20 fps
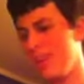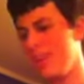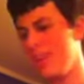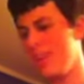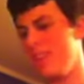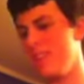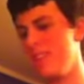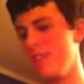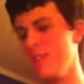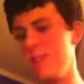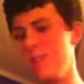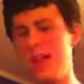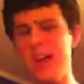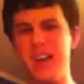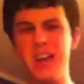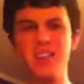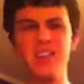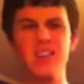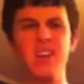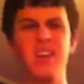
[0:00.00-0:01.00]
Decent
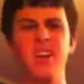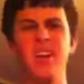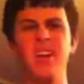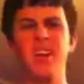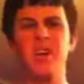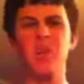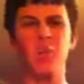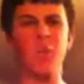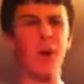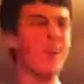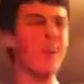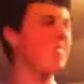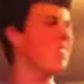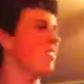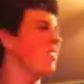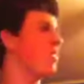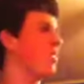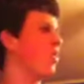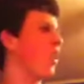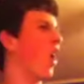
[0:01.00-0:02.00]
match. Why
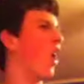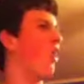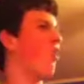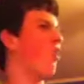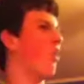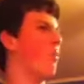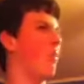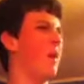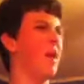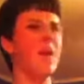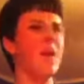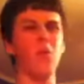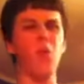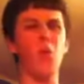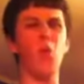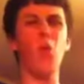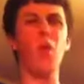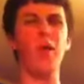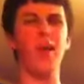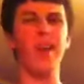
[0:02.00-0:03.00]
Sin Cara
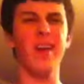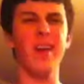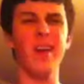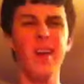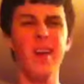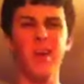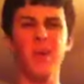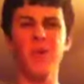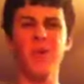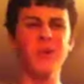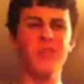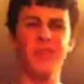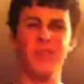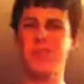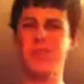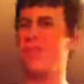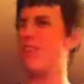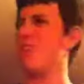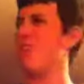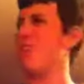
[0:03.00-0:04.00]
Matadori? Would have
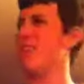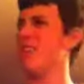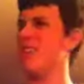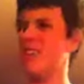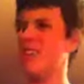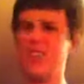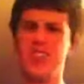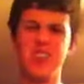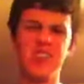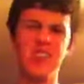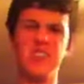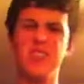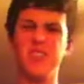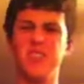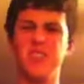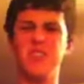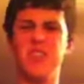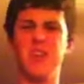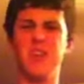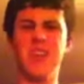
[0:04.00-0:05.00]
just fucking changed
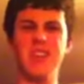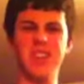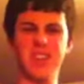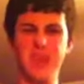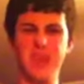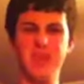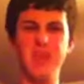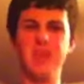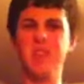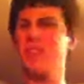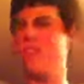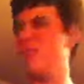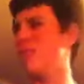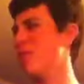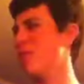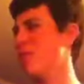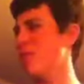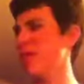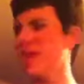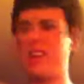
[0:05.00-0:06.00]
his fucking gimmick
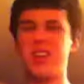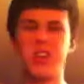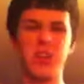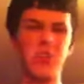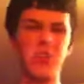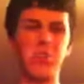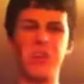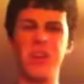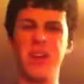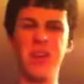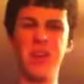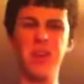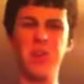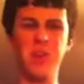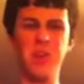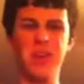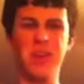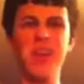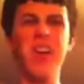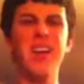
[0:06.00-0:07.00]
just to make it a
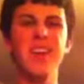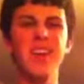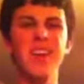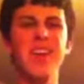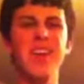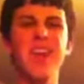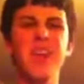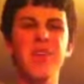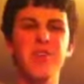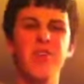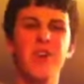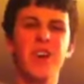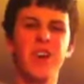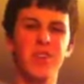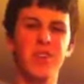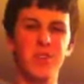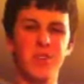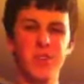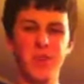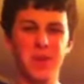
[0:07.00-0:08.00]
3-on-3? You can't
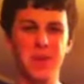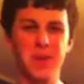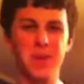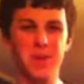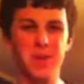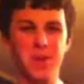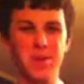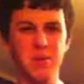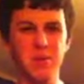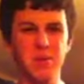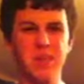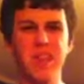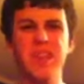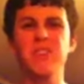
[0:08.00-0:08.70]
fucking do that, WWE.